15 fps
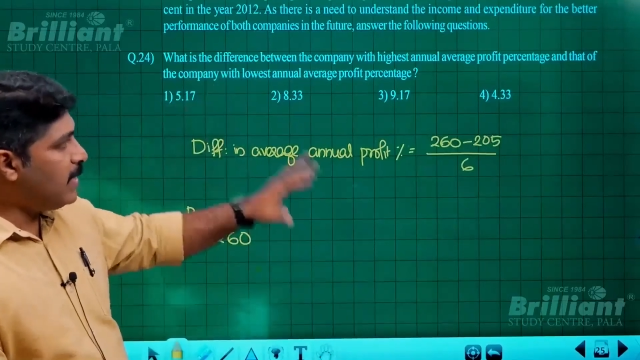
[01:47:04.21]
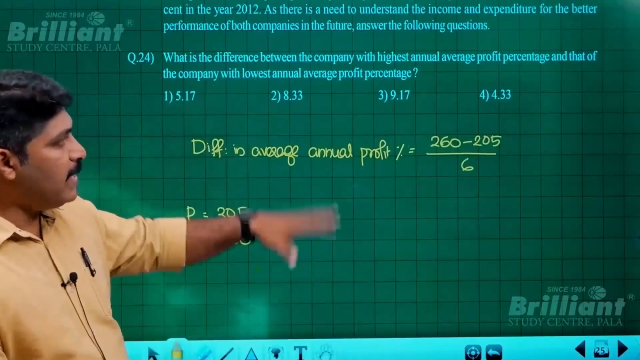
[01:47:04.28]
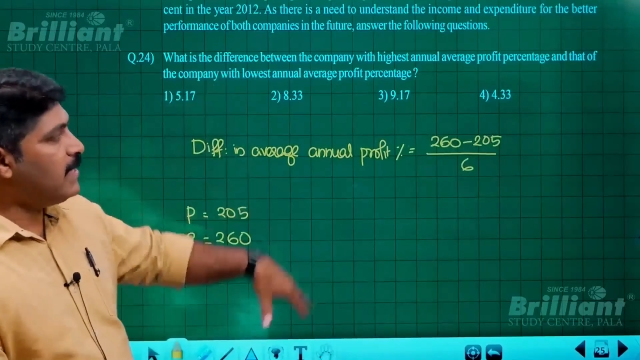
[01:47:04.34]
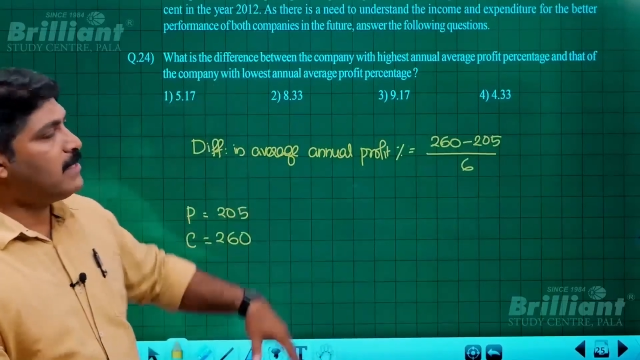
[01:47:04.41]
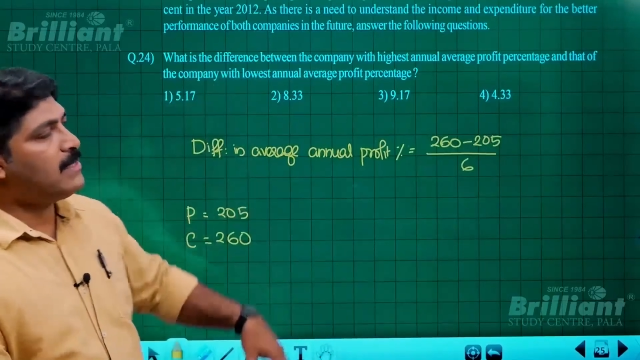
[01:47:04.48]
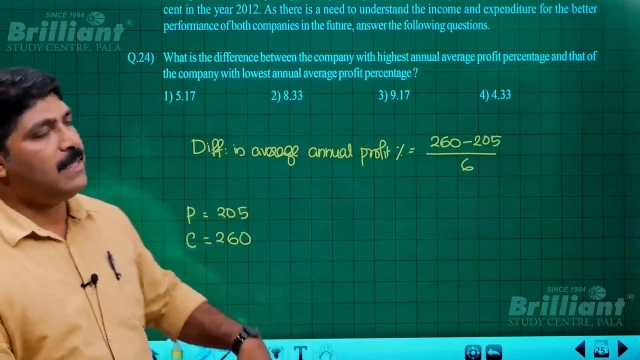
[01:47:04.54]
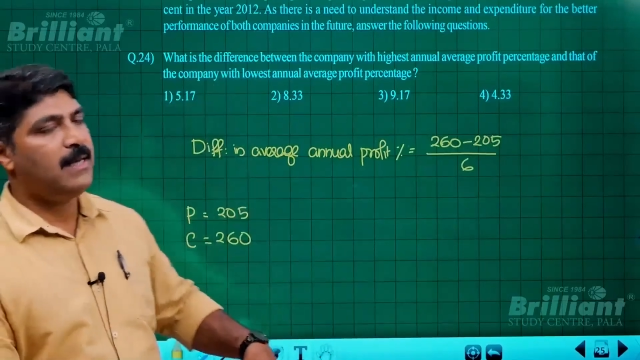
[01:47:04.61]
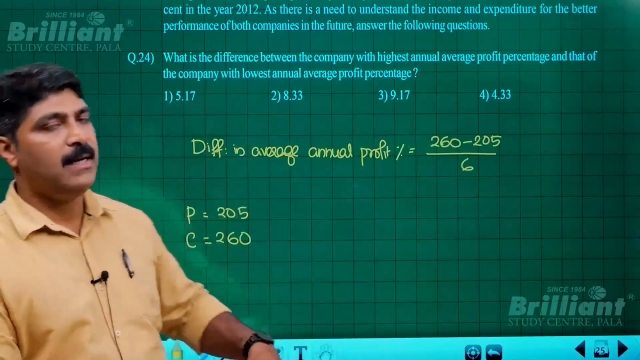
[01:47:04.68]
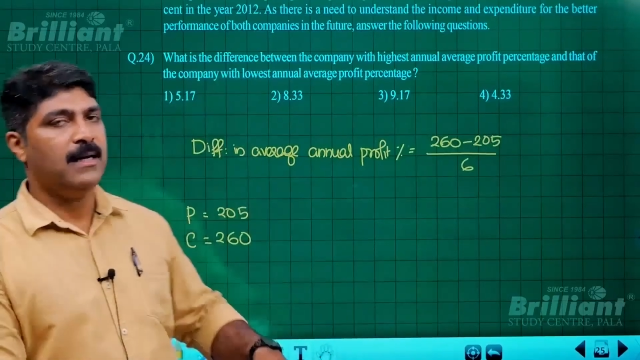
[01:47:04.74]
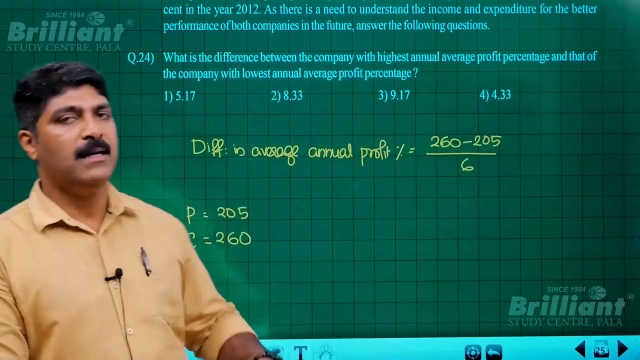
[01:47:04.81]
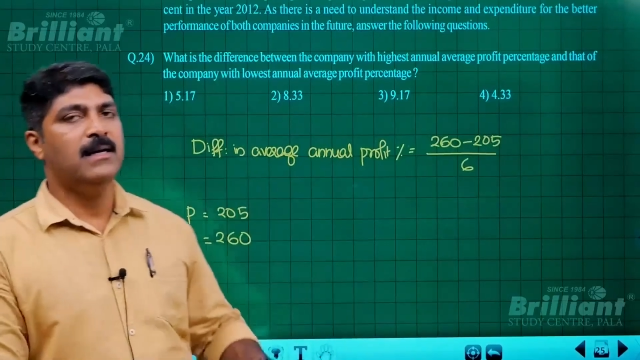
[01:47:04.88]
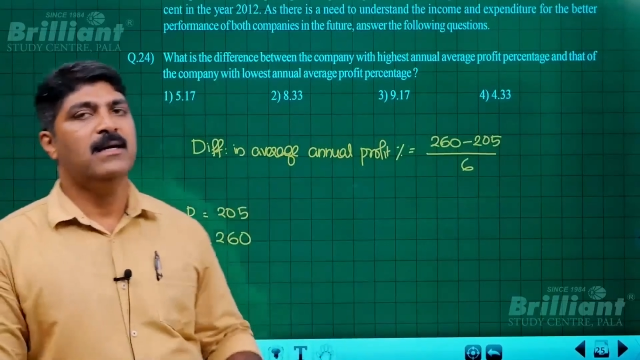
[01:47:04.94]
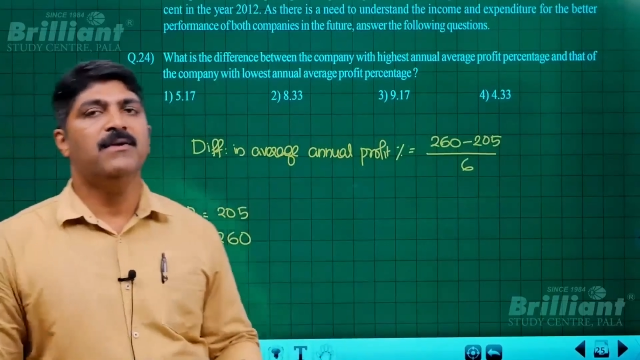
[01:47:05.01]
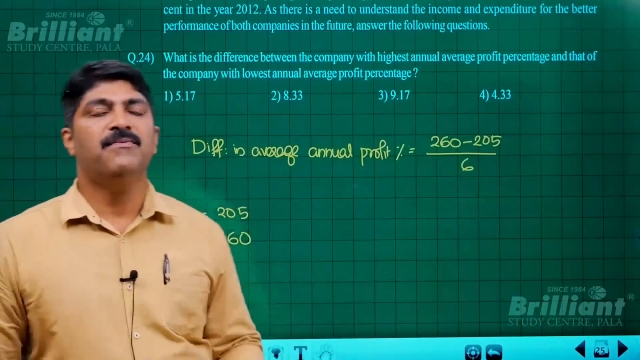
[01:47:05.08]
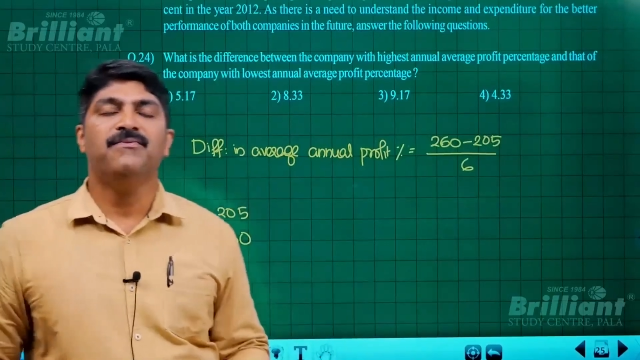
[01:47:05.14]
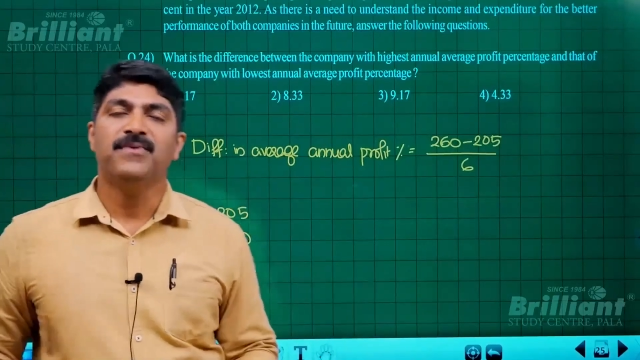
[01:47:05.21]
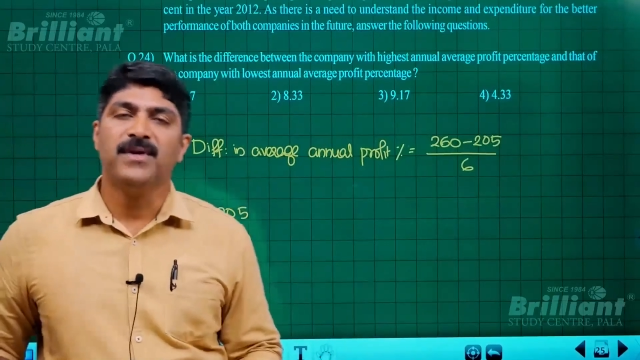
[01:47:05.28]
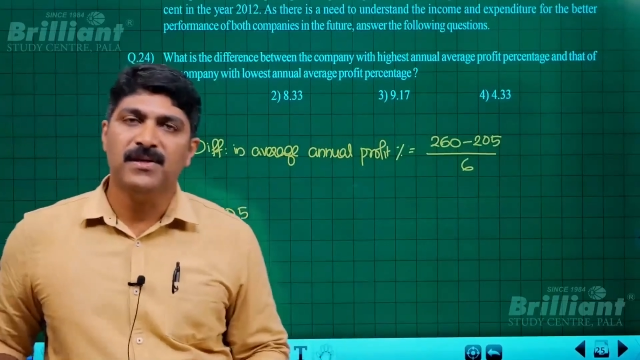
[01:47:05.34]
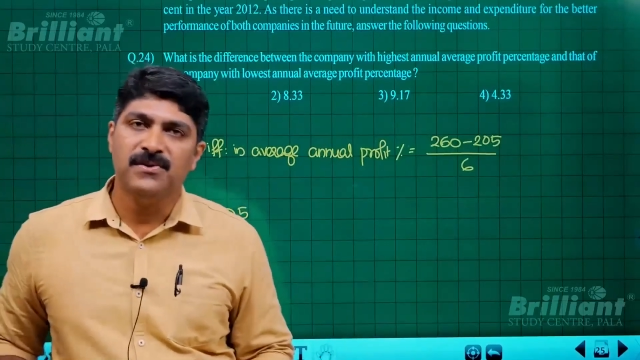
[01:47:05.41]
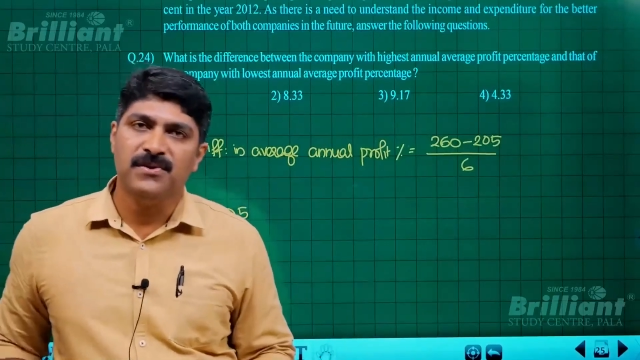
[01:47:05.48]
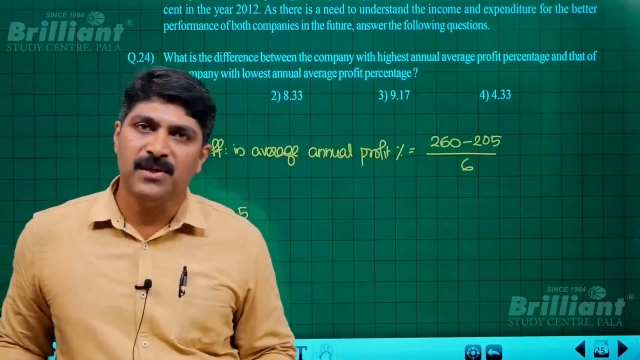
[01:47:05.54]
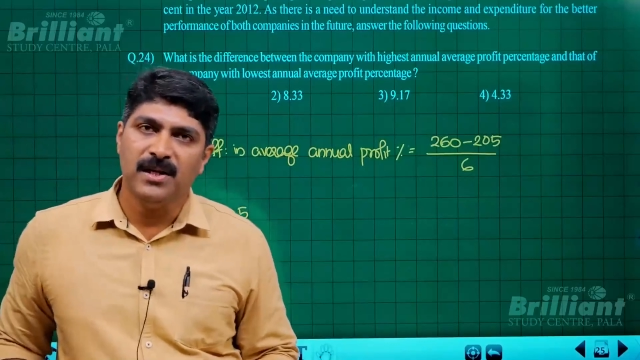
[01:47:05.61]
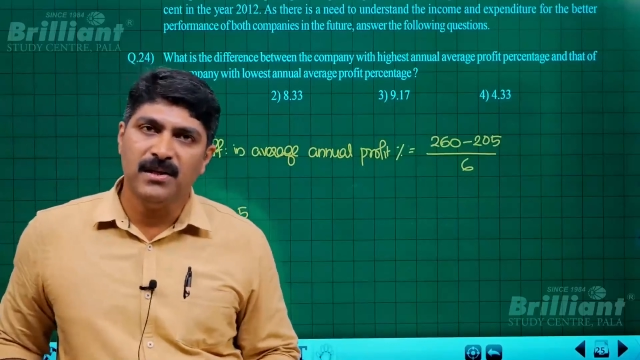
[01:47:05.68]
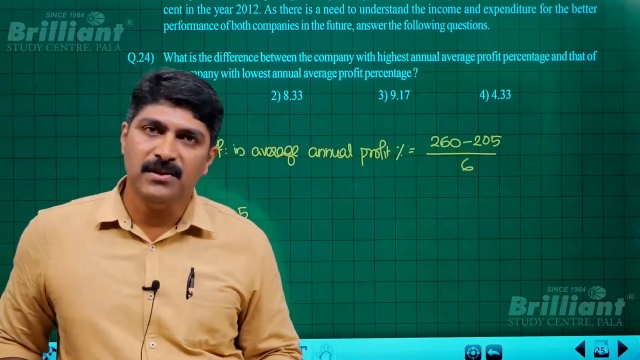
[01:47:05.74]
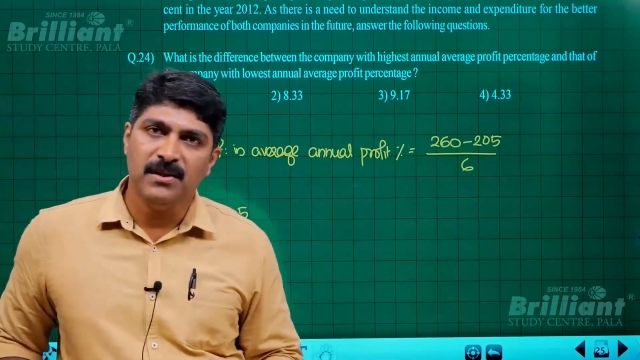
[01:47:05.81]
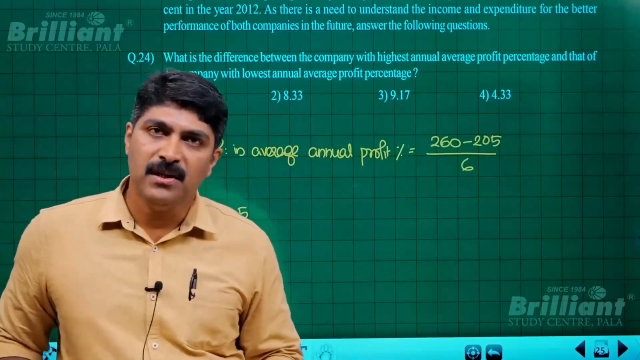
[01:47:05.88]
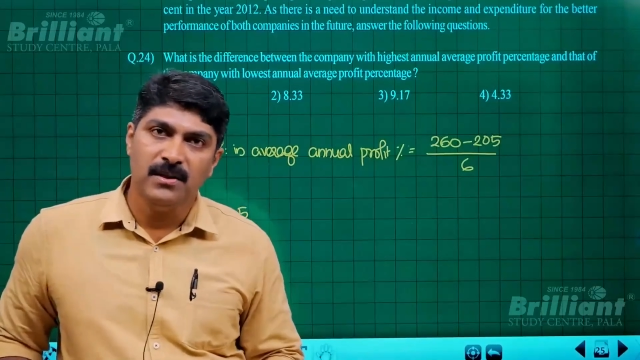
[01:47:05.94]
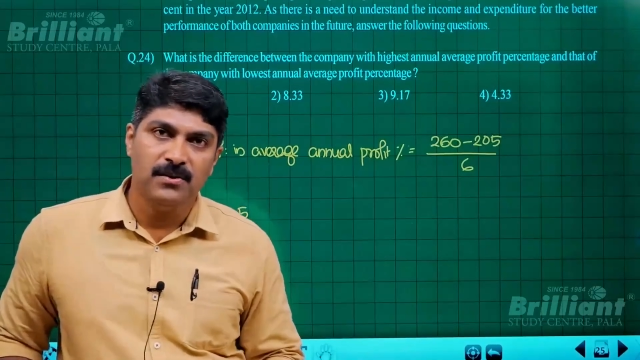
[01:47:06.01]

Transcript: take the differences.